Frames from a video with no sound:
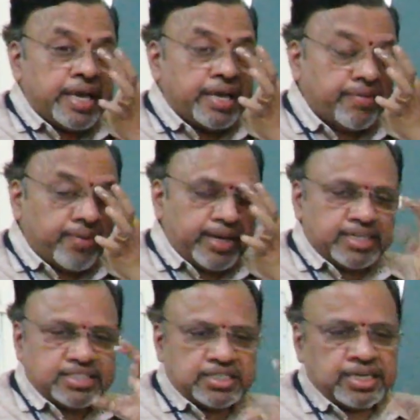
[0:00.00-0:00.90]
if I
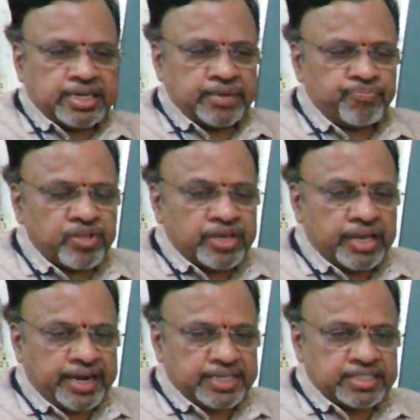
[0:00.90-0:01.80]
consider
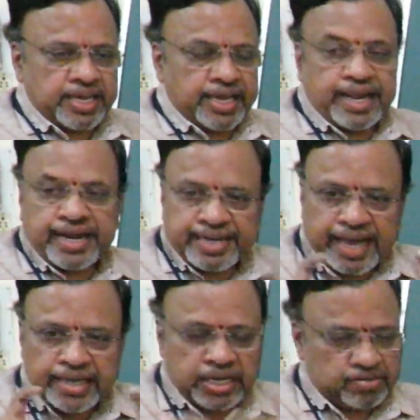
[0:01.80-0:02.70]
let us say a
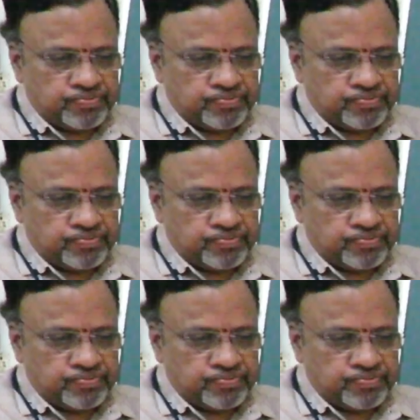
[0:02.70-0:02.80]
rectangle,